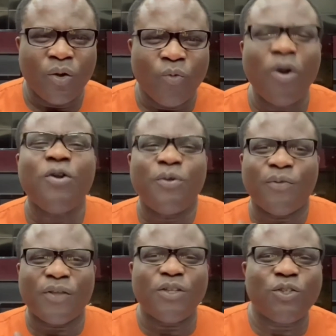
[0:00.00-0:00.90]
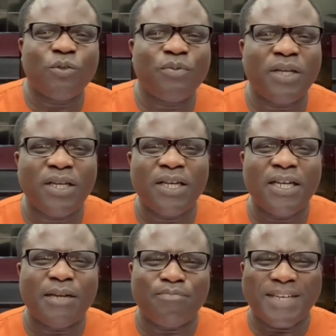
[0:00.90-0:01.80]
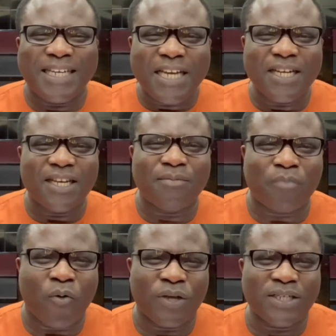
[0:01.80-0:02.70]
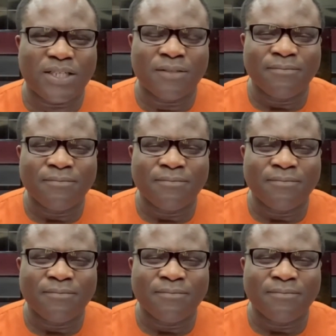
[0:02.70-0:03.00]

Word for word: What do you think should be the beginning point